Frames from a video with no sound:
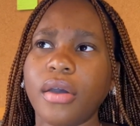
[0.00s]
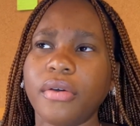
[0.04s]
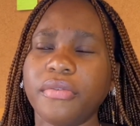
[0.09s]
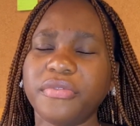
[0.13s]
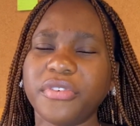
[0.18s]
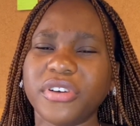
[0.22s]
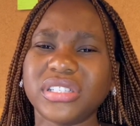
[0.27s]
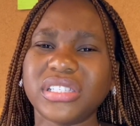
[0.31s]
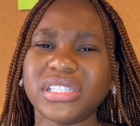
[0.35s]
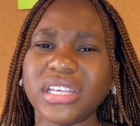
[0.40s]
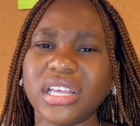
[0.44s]

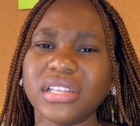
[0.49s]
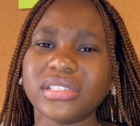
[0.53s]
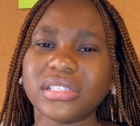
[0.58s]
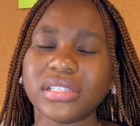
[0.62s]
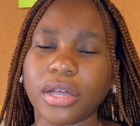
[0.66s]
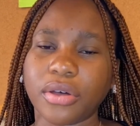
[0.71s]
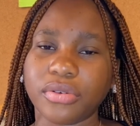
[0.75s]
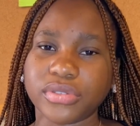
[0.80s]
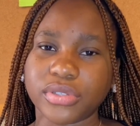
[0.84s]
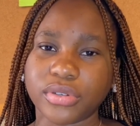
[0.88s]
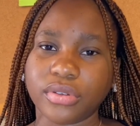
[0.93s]

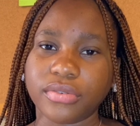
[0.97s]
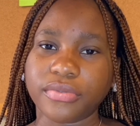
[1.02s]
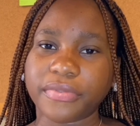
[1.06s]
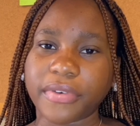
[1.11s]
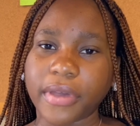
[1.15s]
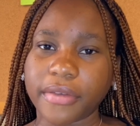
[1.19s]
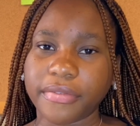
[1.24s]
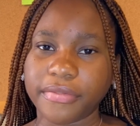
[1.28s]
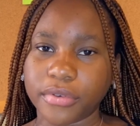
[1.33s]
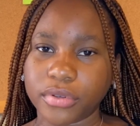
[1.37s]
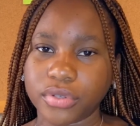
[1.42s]

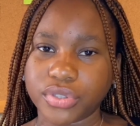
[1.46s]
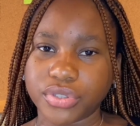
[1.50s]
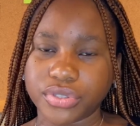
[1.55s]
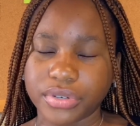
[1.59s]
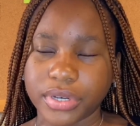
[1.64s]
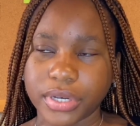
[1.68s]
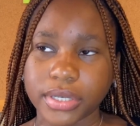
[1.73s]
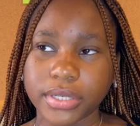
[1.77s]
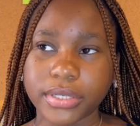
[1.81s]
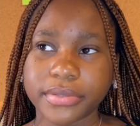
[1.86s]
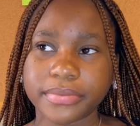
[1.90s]

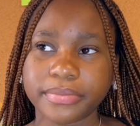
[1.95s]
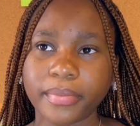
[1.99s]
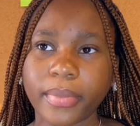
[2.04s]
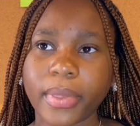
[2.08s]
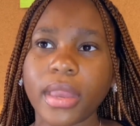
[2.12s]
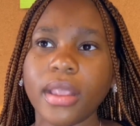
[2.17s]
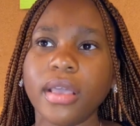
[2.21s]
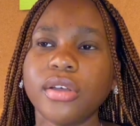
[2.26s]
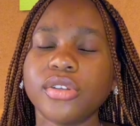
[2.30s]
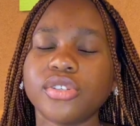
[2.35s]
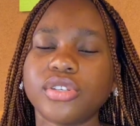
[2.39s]
48,500
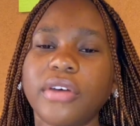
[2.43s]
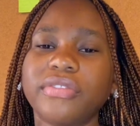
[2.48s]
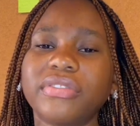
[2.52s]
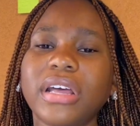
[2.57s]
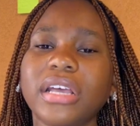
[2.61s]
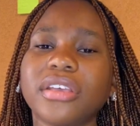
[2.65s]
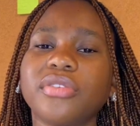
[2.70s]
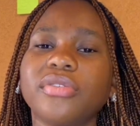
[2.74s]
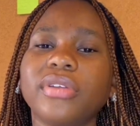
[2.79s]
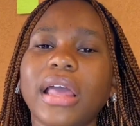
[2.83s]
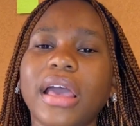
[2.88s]
so after
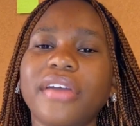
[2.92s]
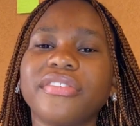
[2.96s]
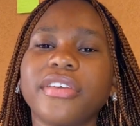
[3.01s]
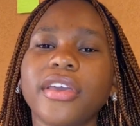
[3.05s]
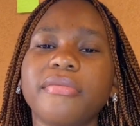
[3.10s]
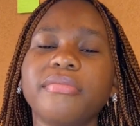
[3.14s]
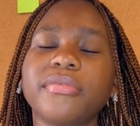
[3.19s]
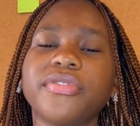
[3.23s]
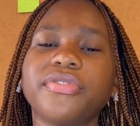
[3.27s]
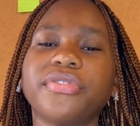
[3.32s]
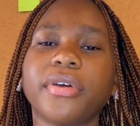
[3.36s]
qlife
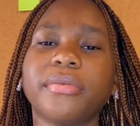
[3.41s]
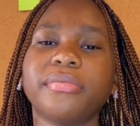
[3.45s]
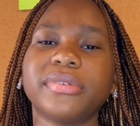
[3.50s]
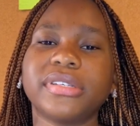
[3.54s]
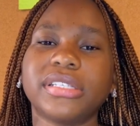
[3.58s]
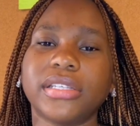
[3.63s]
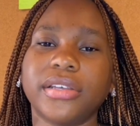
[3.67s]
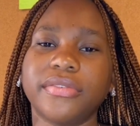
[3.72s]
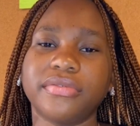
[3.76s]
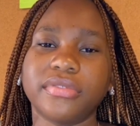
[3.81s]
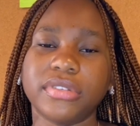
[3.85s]
gave me february
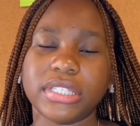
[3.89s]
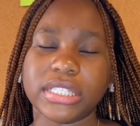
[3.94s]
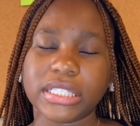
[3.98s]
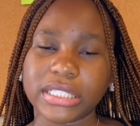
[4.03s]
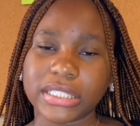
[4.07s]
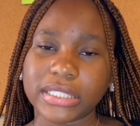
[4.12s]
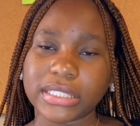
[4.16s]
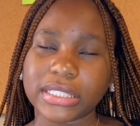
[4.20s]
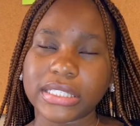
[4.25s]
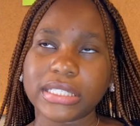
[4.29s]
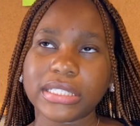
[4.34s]

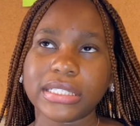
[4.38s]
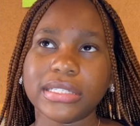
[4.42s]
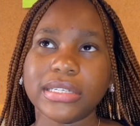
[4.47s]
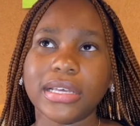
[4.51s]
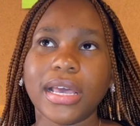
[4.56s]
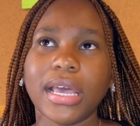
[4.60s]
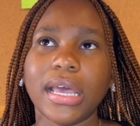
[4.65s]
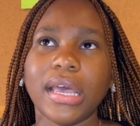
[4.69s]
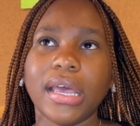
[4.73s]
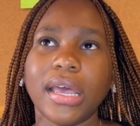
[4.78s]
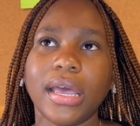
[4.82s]
17th
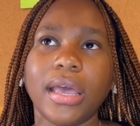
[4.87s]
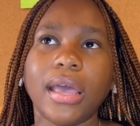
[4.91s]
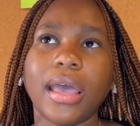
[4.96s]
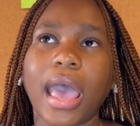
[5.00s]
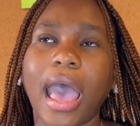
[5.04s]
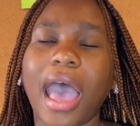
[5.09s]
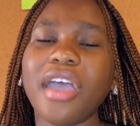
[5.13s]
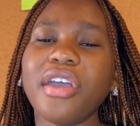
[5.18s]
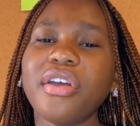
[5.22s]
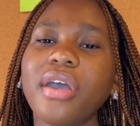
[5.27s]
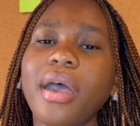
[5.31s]

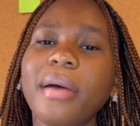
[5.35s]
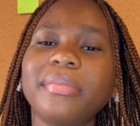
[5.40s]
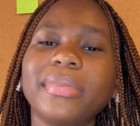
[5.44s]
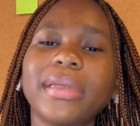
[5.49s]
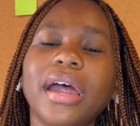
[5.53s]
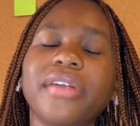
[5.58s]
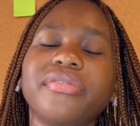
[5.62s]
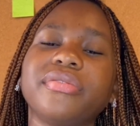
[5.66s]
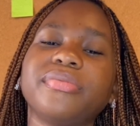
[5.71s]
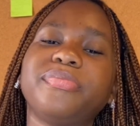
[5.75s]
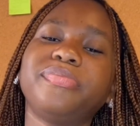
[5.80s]
iom
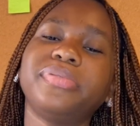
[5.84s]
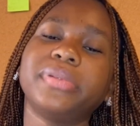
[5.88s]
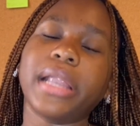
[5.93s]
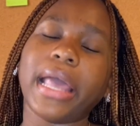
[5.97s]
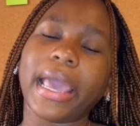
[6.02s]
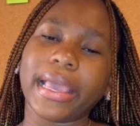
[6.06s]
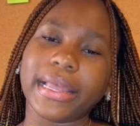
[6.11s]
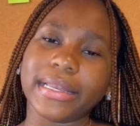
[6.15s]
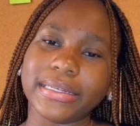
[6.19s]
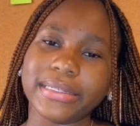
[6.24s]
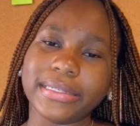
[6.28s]
now
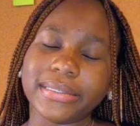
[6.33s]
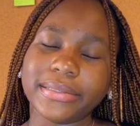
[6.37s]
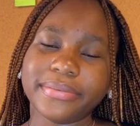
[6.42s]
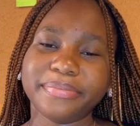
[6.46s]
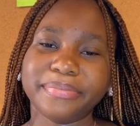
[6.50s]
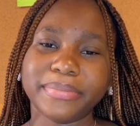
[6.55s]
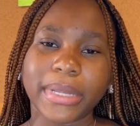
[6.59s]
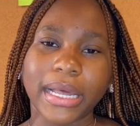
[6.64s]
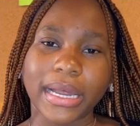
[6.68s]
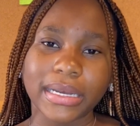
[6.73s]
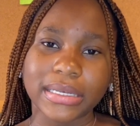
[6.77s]
replied
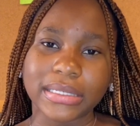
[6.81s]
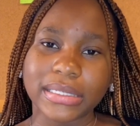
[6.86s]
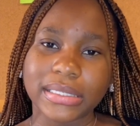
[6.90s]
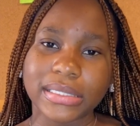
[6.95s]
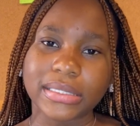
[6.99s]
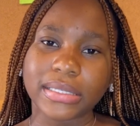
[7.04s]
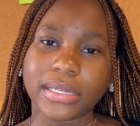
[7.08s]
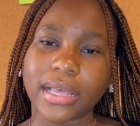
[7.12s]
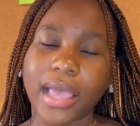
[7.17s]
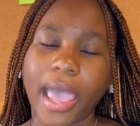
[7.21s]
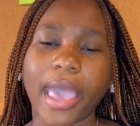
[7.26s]
that
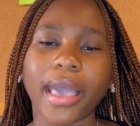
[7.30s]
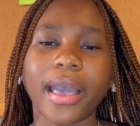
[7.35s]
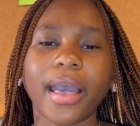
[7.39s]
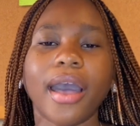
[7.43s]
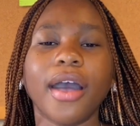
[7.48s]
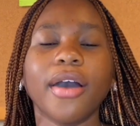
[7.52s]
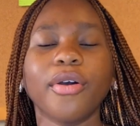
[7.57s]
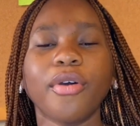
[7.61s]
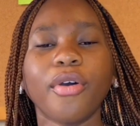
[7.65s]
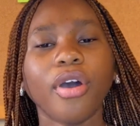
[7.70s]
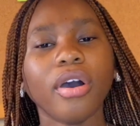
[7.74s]
i
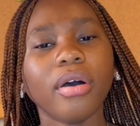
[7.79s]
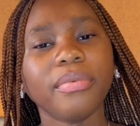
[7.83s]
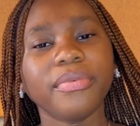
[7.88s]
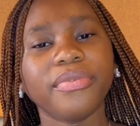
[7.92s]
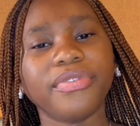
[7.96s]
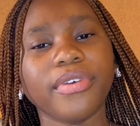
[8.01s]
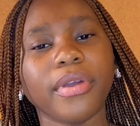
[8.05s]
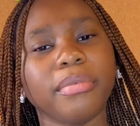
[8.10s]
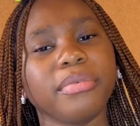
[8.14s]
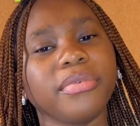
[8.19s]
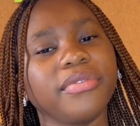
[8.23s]
can come
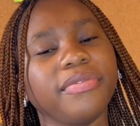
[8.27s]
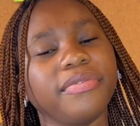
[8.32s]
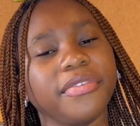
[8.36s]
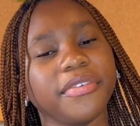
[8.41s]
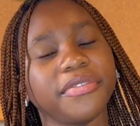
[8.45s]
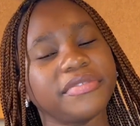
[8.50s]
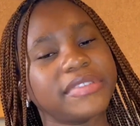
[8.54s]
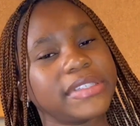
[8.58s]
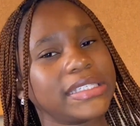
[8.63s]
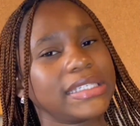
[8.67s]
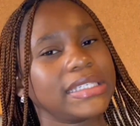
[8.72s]
february
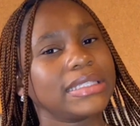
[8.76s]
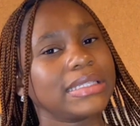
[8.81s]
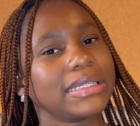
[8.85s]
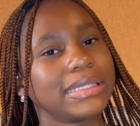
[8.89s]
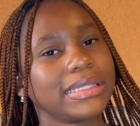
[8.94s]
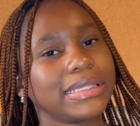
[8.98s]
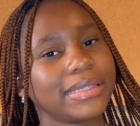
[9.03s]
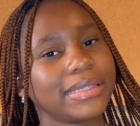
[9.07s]
15th